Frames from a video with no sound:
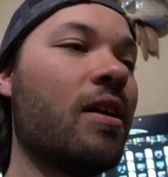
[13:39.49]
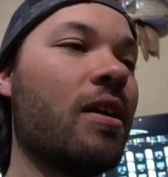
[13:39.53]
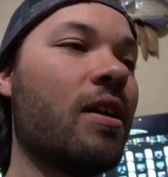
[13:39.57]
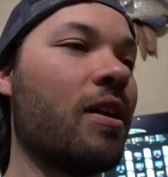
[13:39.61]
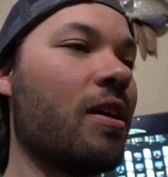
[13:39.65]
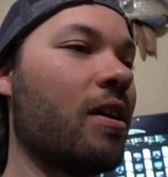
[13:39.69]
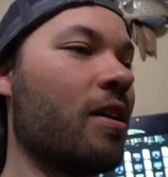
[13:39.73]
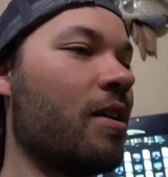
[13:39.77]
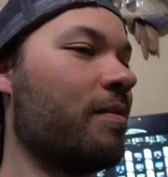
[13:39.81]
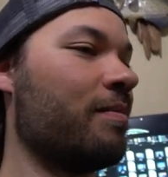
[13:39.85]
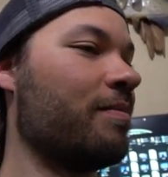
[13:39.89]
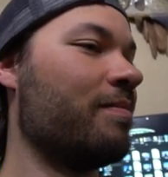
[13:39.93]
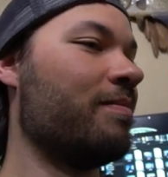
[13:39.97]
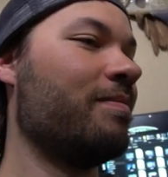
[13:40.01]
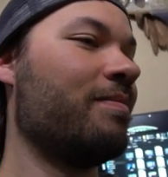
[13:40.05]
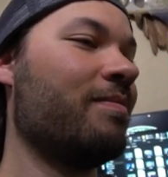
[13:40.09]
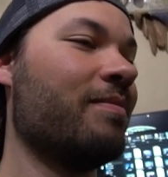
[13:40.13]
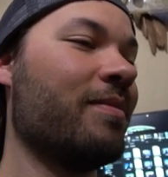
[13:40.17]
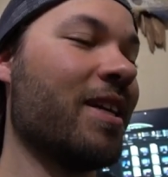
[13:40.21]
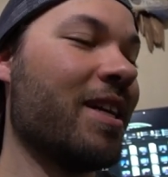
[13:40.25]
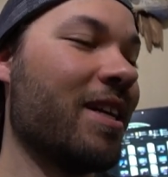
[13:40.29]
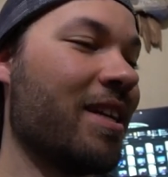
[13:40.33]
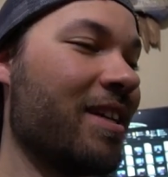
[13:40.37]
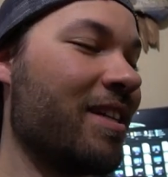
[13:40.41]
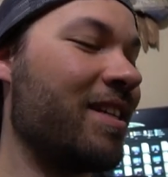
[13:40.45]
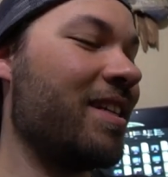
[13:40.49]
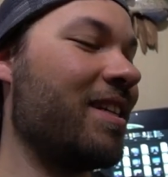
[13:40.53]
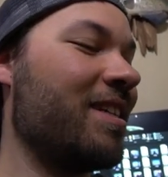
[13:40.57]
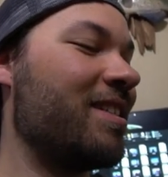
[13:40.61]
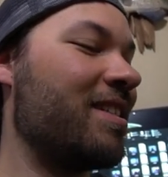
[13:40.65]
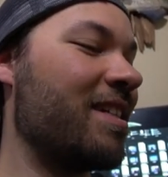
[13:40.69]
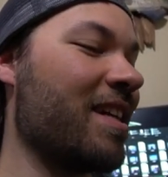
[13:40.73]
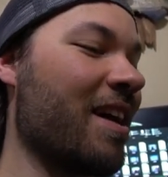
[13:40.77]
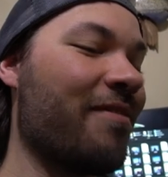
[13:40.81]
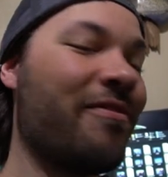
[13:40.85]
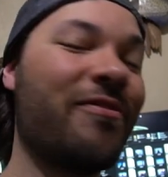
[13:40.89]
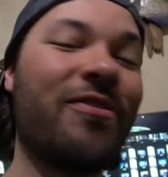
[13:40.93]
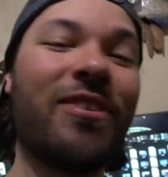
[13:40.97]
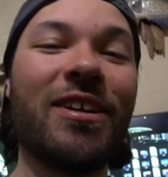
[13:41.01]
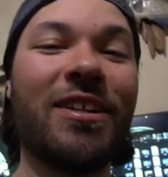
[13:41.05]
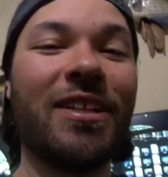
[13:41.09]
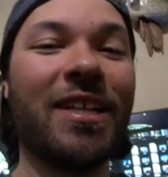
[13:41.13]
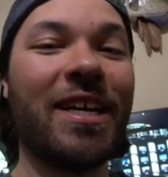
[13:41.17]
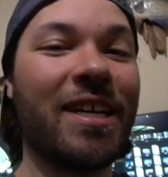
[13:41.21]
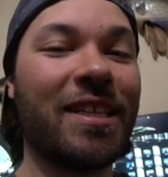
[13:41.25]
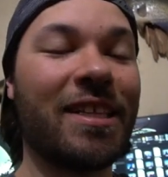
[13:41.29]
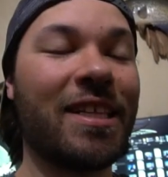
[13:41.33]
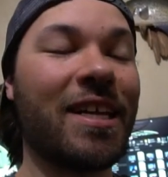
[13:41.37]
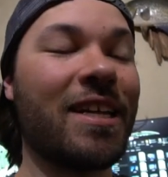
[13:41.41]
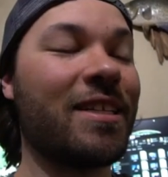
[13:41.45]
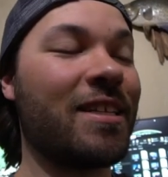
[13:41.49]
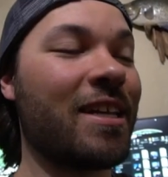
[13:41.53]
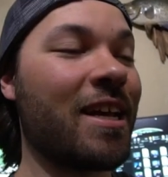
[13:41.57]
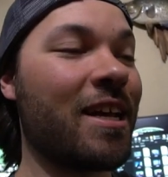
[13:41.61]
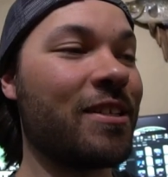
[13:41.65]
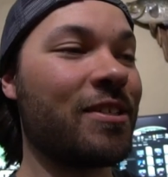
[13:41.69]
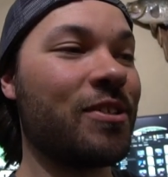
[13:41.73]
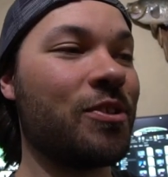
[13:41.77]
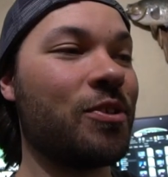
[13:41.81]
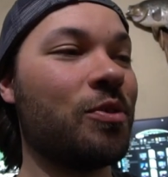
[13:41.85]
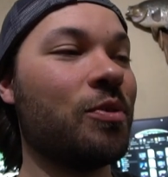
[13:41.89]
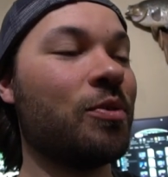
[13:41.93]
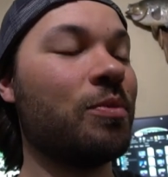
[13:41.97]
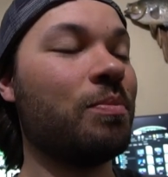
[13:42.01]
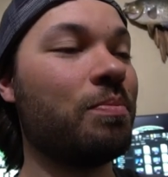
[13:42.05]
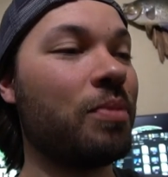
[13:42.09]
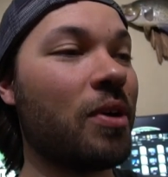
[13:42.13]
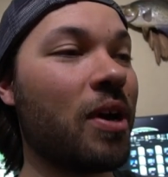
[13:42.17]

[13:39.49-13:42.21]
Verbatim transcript: It is definitely a lake that tests you,